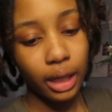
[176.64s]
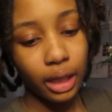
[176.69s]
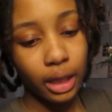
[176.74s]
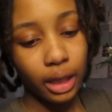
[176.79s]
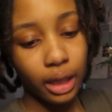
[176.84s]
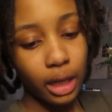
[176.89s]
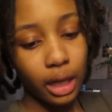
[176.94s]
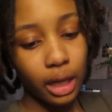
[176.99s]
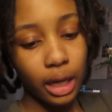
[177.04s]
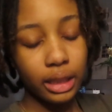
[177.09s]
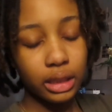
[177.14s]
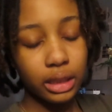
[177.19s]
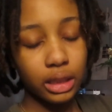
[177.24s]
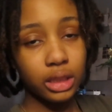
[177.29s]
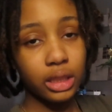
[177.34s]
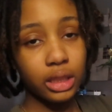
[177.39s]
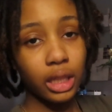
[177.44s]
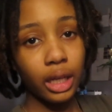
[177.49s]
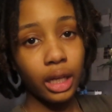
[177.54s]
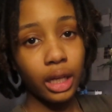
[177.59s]
And then at the
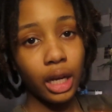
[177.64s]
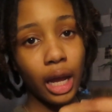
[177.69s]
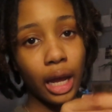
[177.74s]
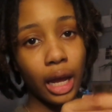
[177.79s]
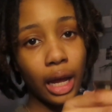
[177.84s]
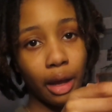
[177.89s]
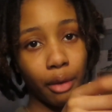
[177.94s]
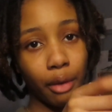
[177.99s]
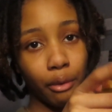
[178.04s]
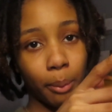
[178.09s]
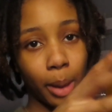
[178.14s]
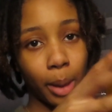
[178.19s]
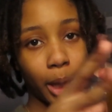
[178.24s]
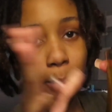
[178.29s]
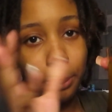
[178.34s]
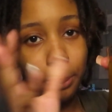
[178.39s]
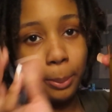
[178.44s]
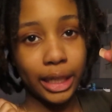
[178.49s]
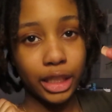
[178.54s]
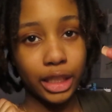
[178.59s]
side, I have
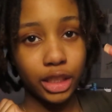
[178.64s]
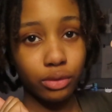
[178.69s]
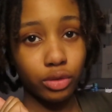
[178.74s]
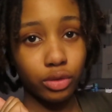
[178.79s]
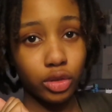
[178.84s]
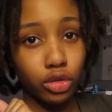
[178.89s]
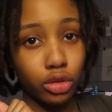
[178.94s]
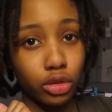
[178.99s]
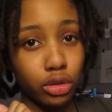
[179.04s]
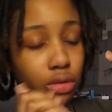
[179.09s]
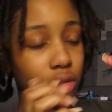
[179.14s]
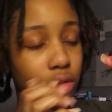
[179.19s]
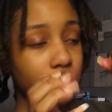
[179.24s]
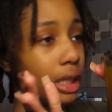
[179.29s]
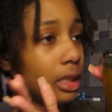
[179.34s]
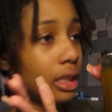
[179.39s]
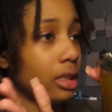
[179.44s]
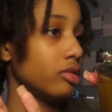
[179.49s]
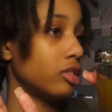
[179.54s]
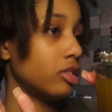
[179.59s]
my passion fruit juice.
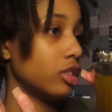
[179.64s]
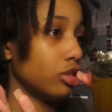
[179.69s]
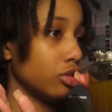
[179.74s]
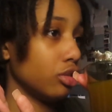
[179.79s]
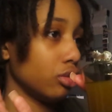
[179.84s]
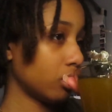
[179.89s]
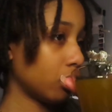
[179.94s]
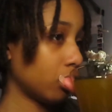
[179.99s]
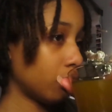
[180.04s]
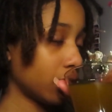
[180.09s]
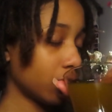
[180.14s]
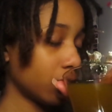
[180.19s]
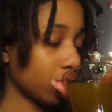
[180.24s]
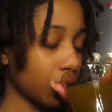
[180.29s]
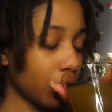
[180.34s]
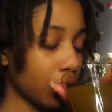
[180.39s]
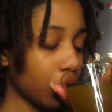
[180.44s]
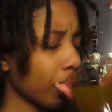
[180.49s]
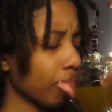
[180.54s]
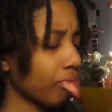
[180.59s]
I love this juice so much.